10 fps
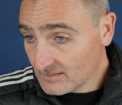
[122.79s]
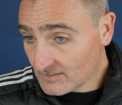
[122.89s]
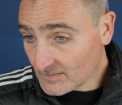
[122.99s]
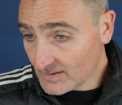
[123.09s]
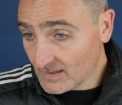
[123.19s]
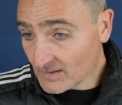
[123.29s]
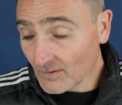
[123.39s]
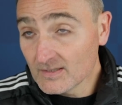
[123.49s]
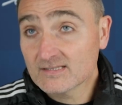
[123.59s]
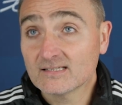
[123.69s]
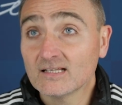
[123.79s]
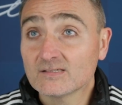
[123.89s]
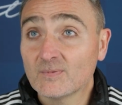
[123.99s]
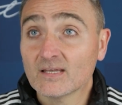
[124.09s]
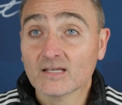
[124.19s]
three
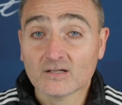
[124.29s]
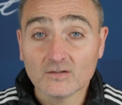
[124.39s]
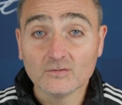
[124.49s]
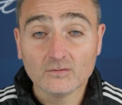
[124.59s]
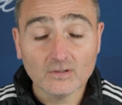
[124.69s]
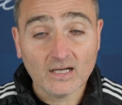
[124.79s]
coincidences make a clue.